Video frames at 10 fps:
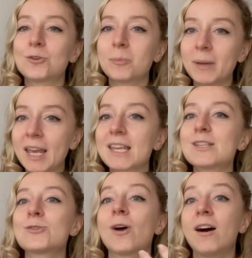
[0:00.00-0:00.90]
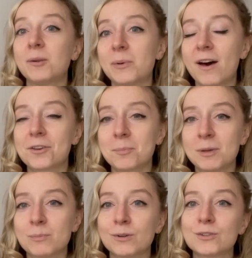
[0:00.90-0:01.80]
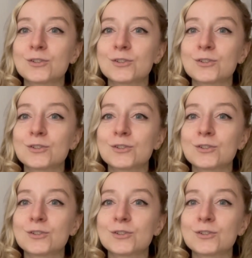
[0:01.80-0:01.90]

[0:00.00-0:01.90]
your pain to help other people.